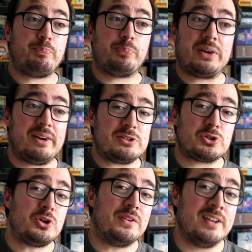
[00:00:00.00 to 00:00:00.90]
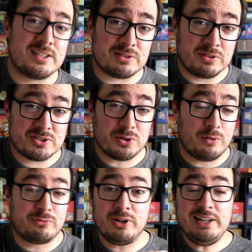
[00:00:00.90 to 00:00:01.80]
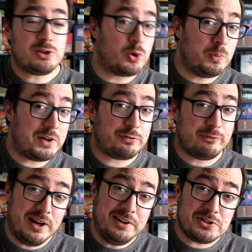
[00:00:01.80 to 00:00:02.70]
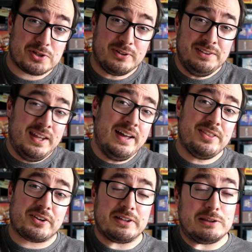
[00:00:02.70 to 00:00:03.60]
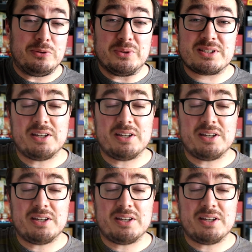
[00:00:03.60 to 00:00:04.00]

But I got this sort of really cool bit of furniture in there that I thought was